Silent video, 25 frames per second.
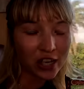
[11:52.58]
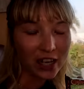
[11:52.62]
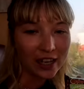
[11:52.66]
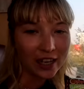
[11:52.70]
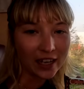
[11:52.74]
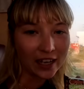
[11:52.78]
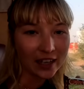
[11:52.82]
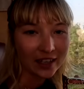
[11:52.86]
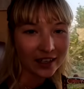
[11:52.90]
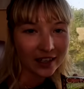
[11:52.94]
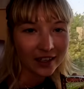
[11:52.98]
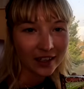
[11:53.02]

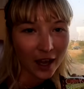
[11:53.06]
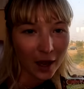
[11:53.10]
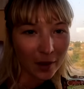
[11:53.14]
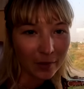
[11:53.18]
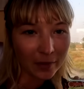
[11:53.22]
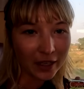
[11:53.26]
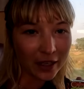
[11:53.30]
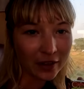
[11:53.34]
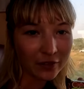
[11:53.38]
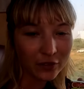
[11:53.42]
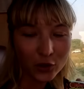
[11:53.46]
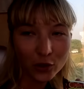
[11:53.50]
chili. I
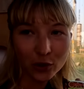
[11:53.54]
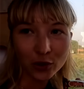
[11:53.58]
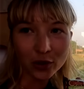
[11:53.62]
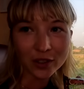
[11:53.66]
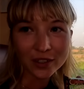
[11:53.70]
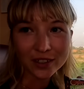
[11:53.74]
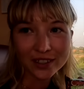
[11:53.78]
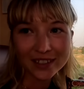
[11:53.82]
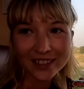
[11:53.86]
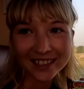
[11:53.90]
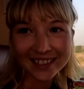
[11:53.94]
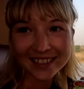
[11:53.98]
mean, of
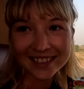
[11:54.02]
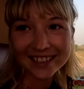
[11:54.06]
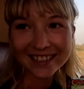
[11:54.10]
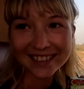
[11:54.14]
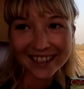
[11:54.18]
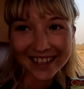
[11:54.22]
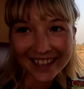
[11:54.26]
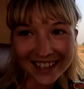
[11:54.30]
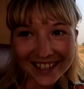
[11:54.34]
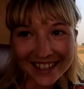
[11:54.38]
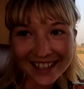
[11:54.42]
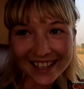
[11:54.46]
course, it's
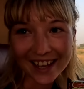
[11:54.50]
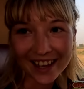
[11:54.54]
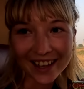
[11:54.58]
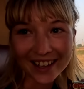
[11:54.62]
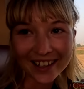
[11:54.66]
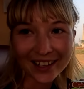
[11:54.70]
India,